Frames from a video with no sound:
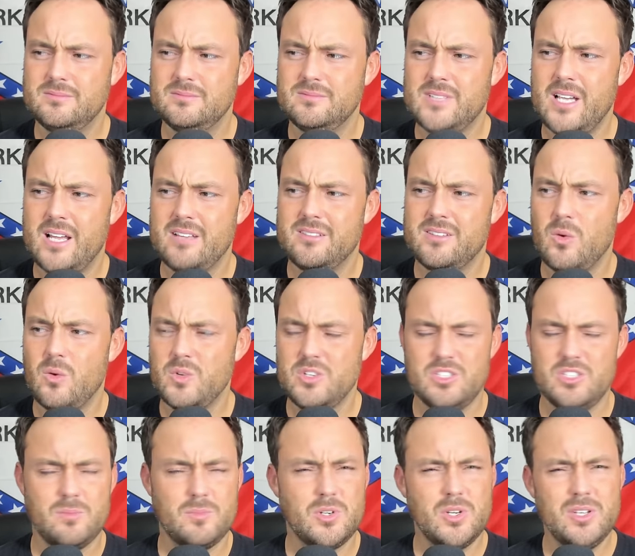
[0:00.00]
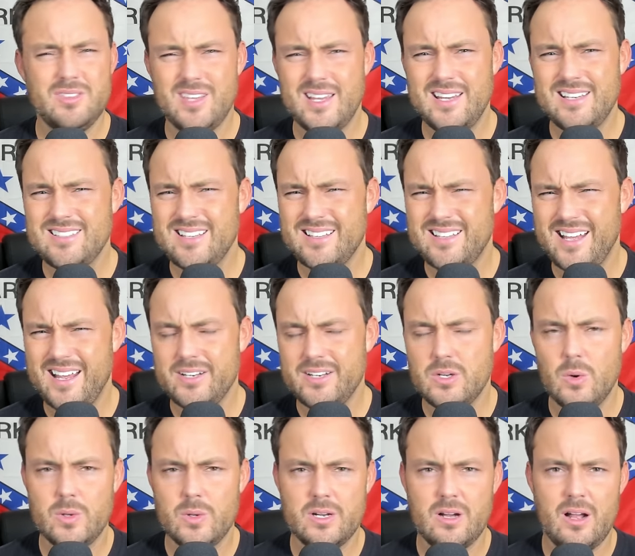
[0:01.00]
that there was some good things that they had
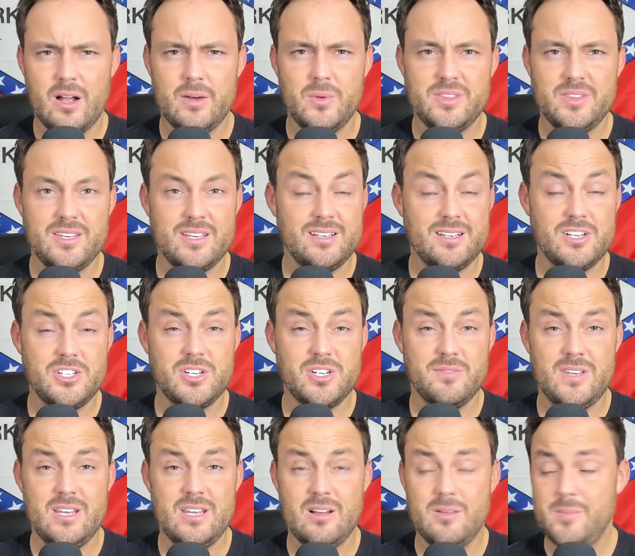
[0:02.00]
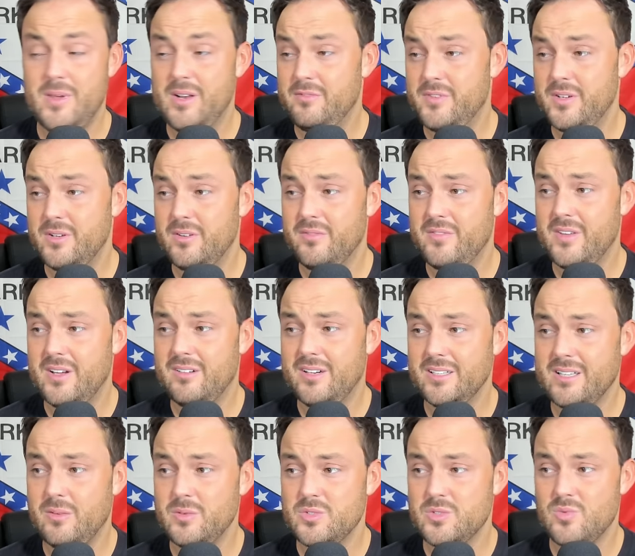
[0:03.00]
going on, and with the addition of Keon Minifield, I felt like
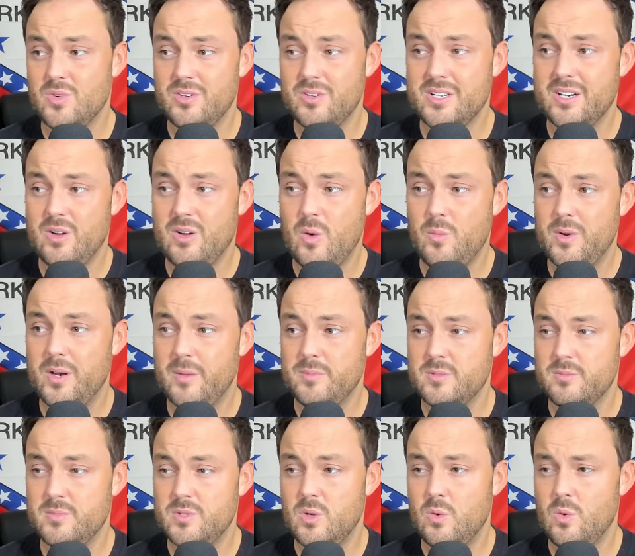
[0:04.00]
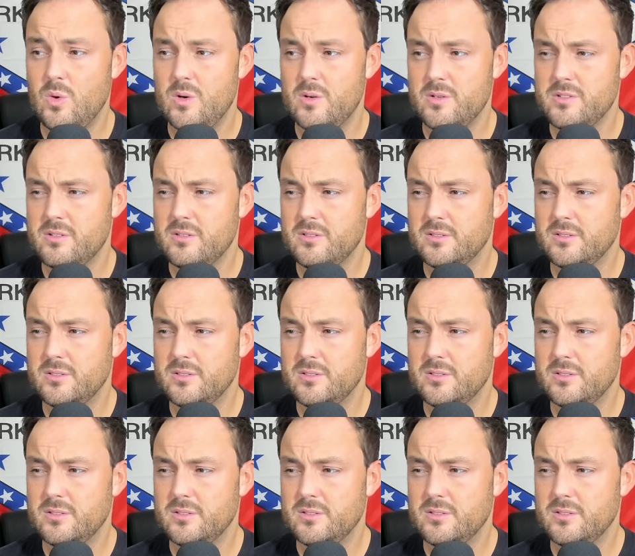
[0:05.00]
that was really going to open up some doors.